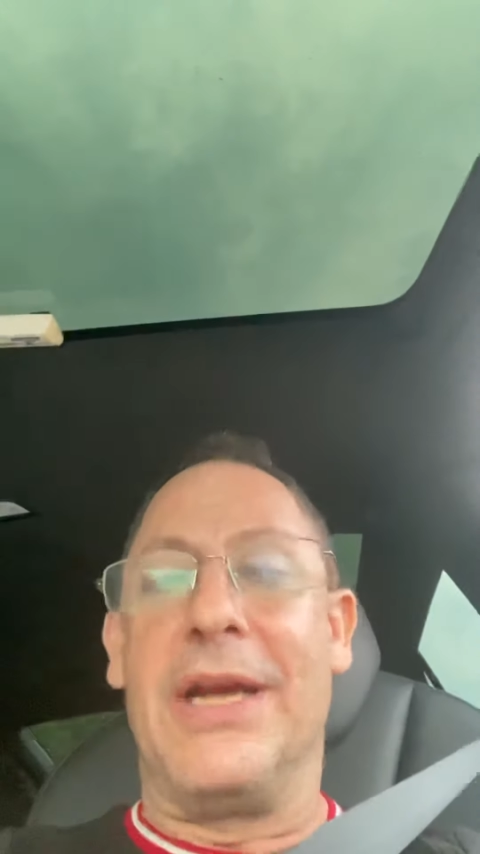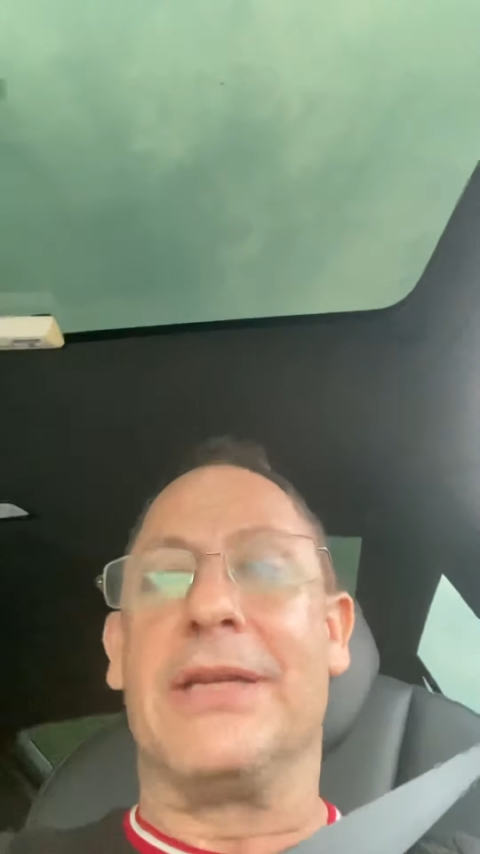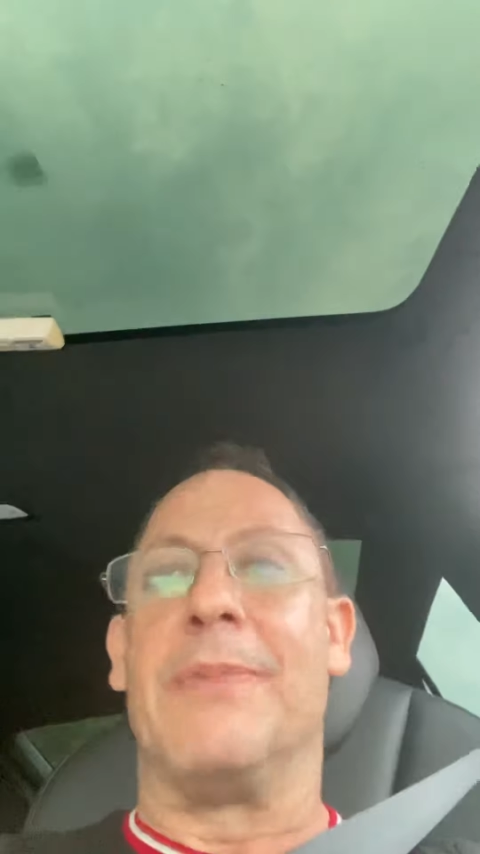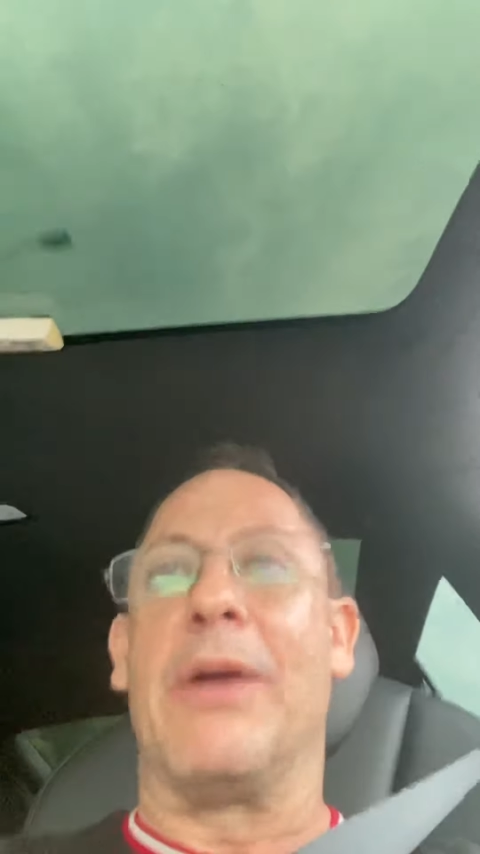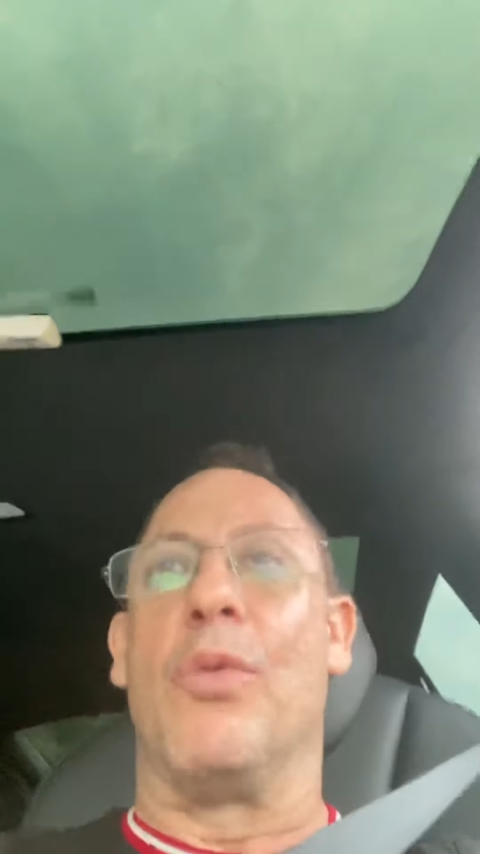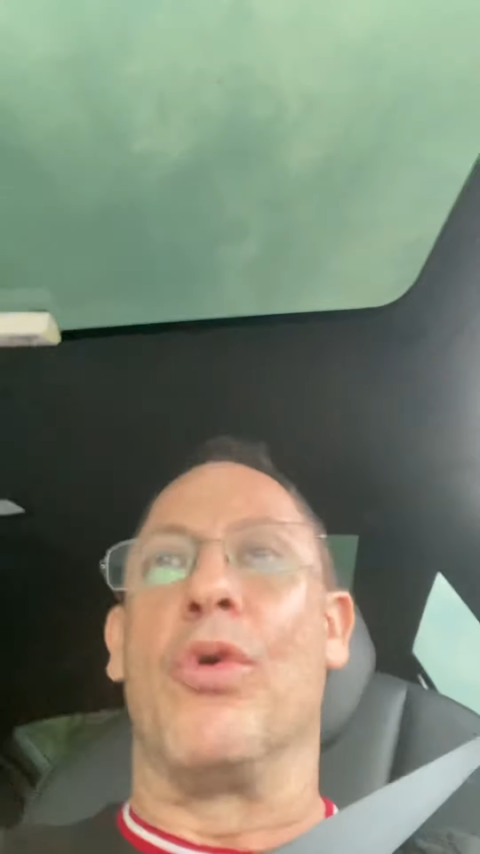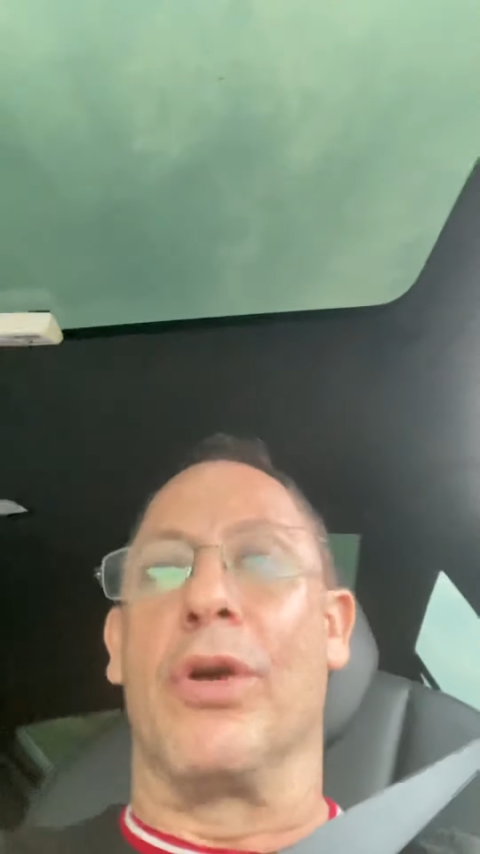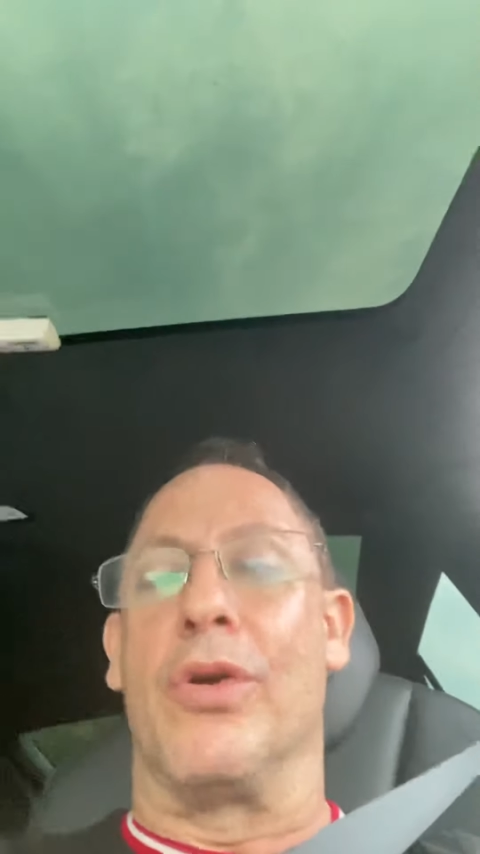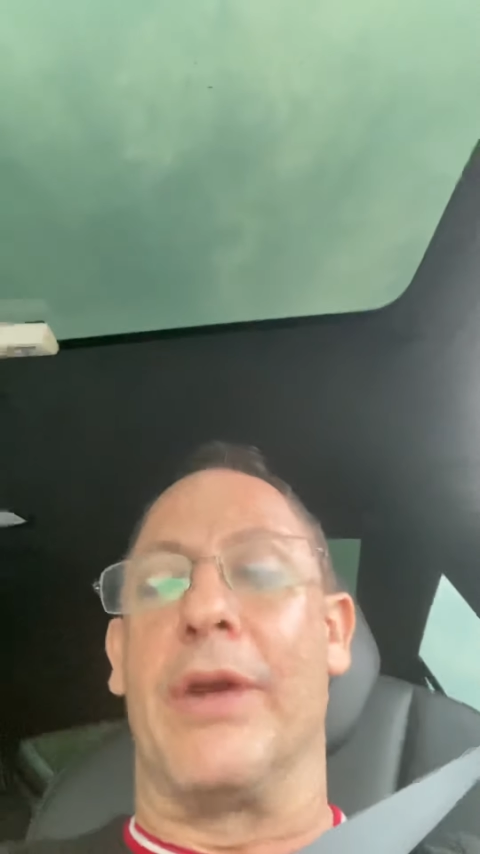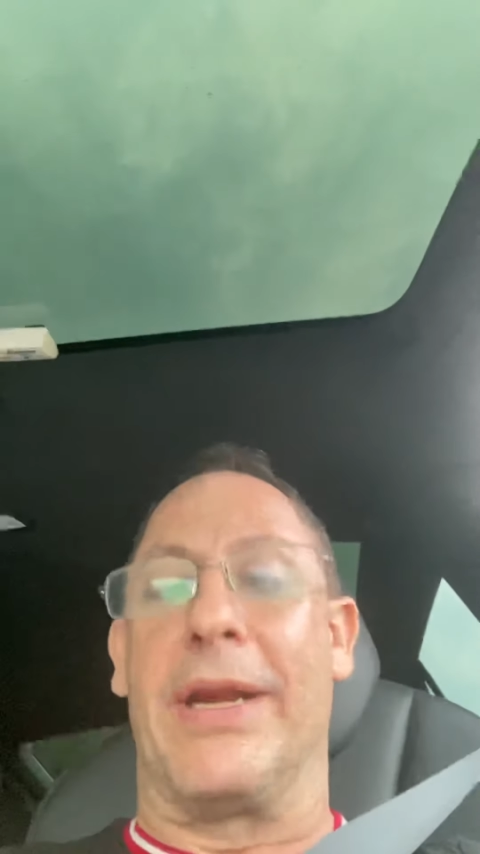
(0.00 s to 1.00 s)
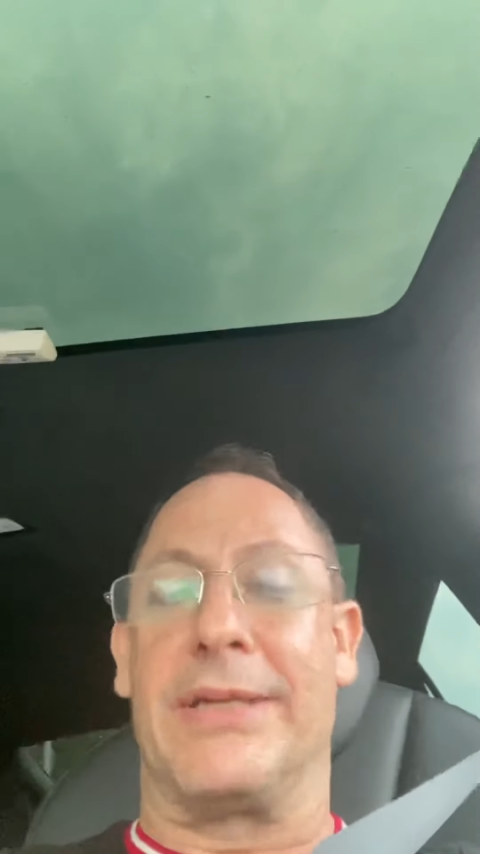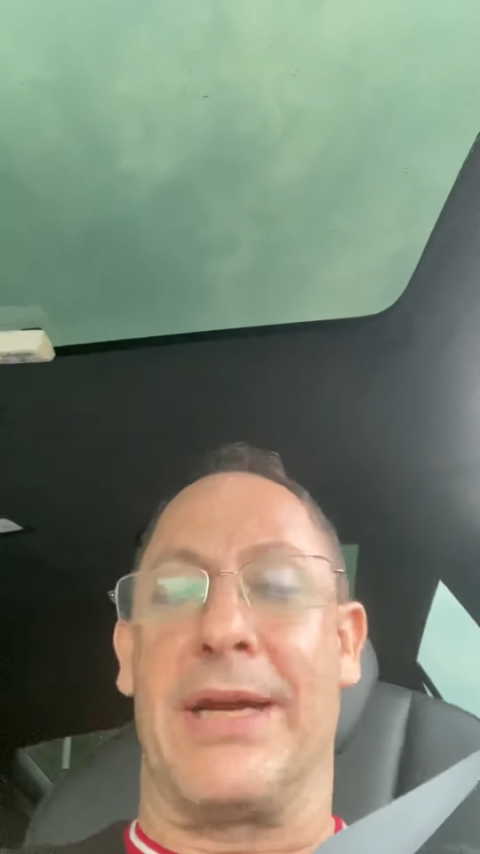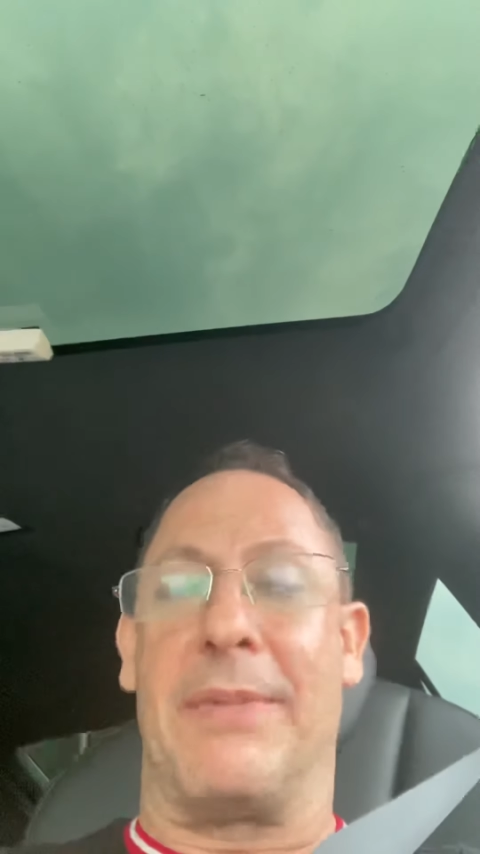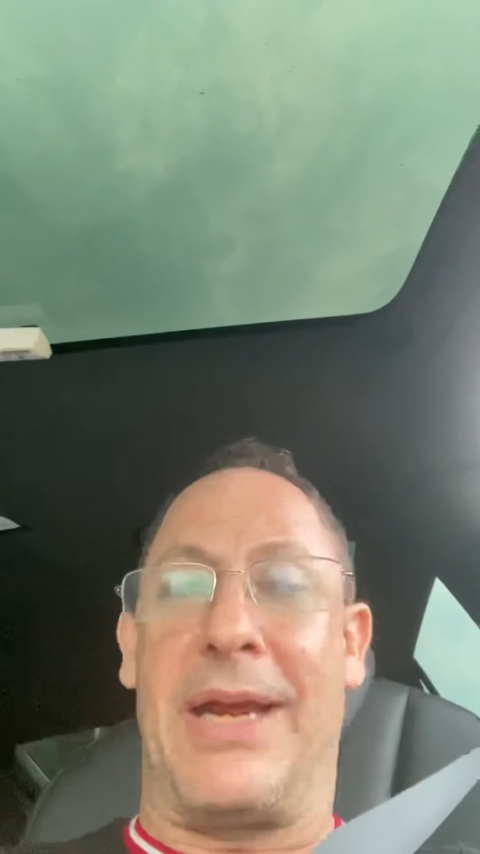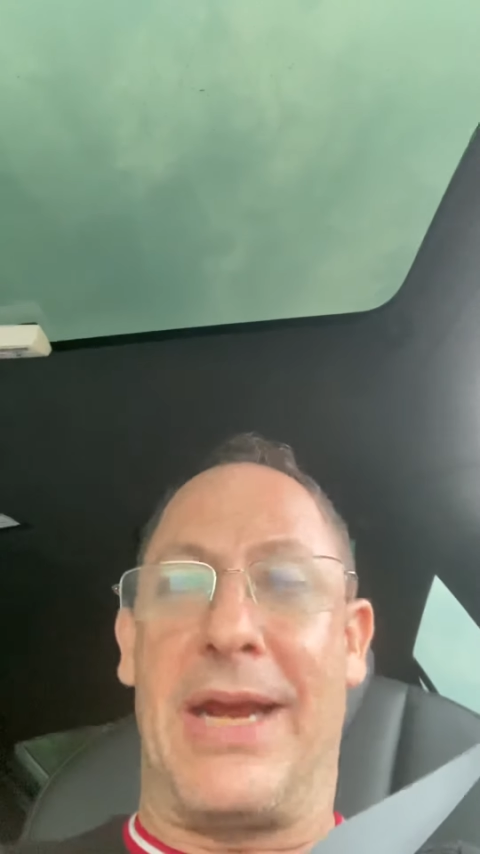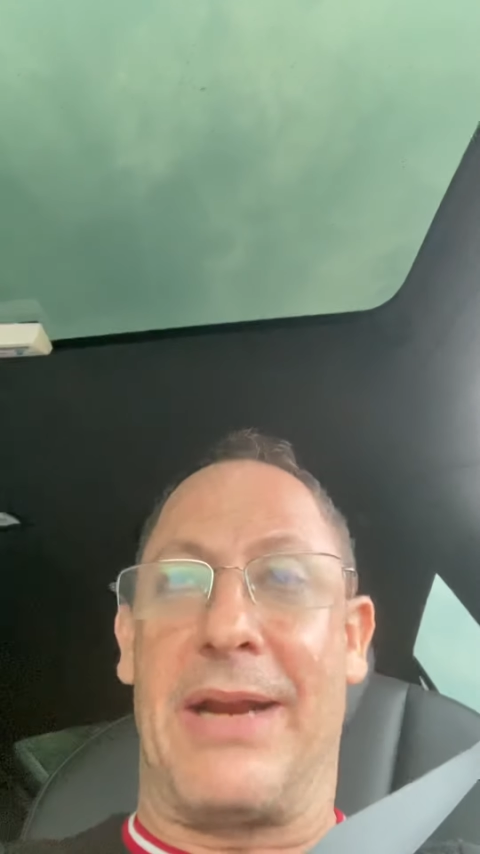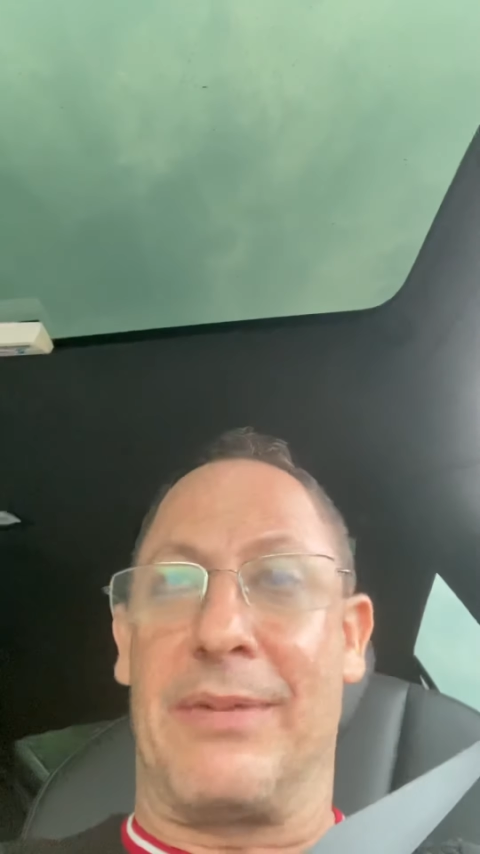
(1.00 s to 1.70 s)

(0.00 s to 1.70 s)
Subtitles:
It's my war going on inside my head.